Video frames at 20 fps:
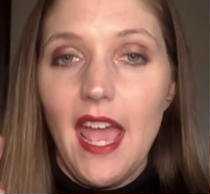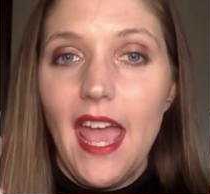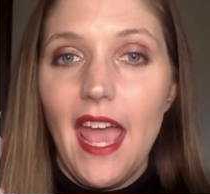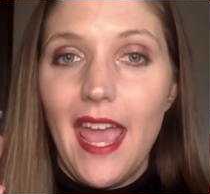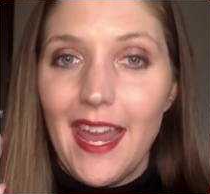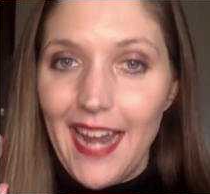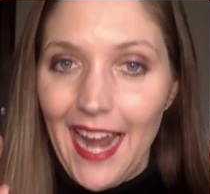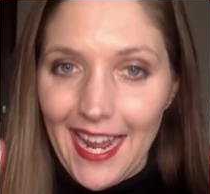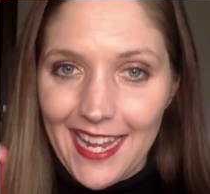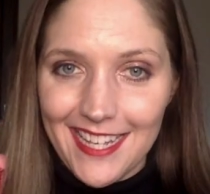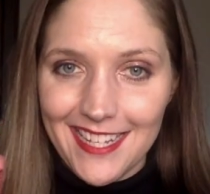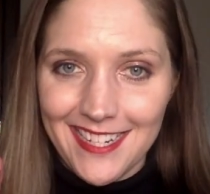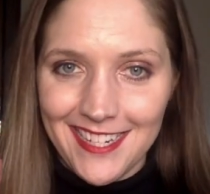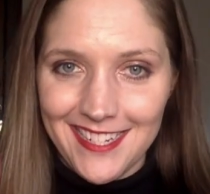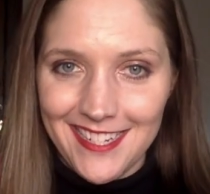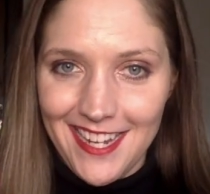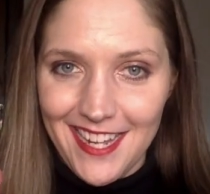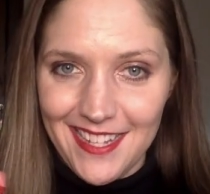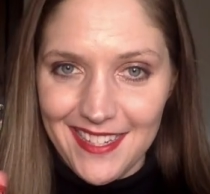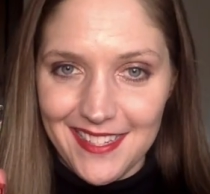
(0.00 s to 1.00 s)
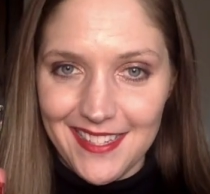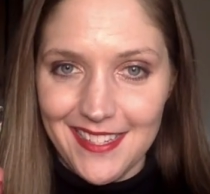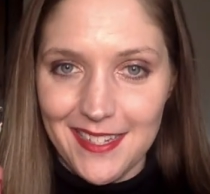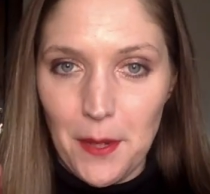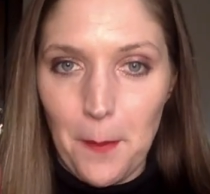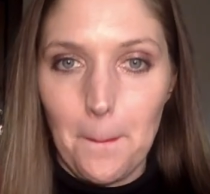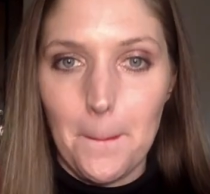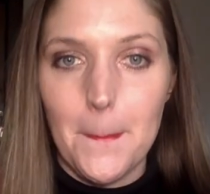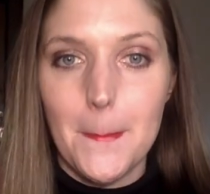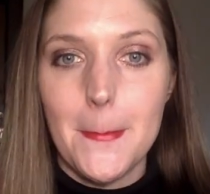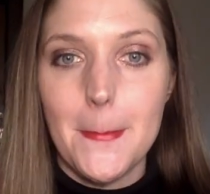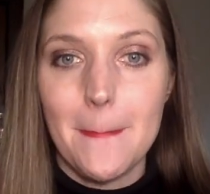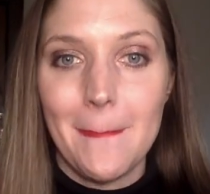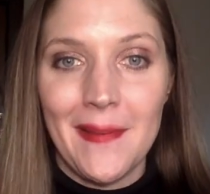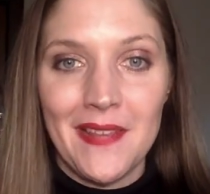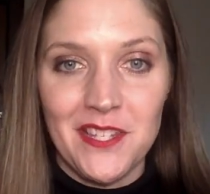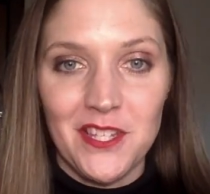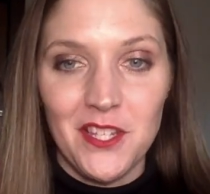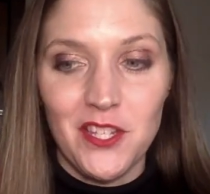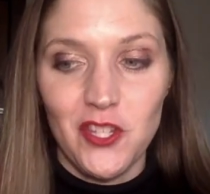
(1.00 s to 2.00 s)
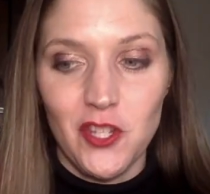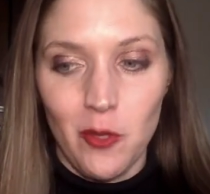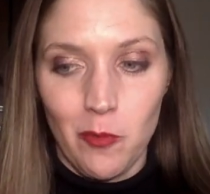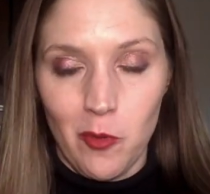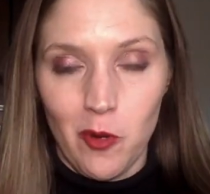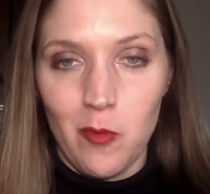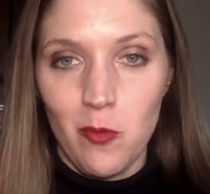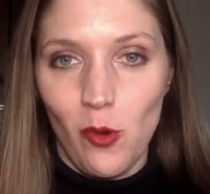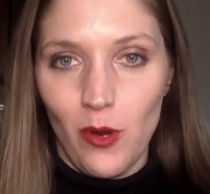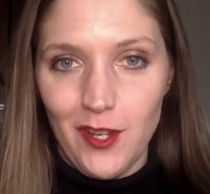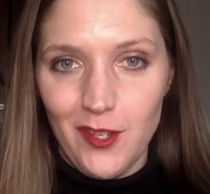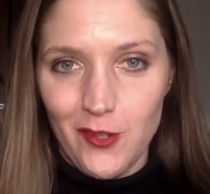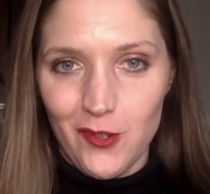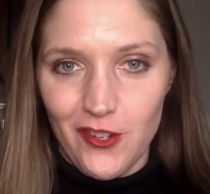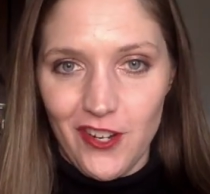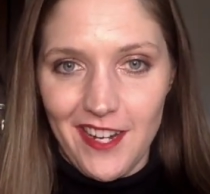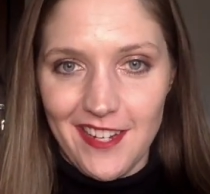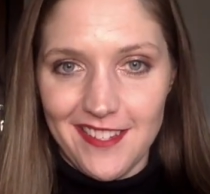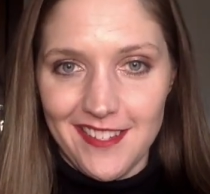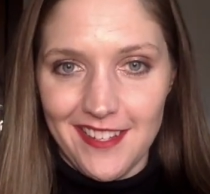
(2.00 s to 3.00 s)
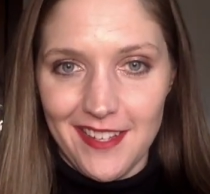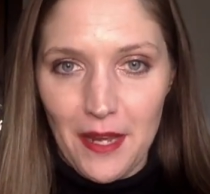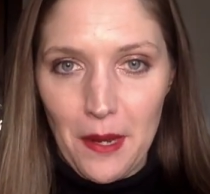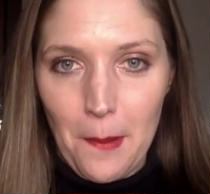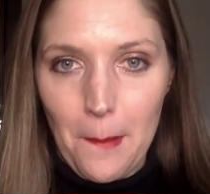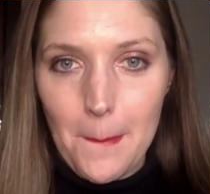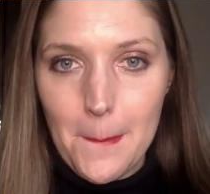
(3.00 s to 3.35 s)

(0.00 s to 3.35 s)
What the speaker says: And I can attest, this is super moisturizing.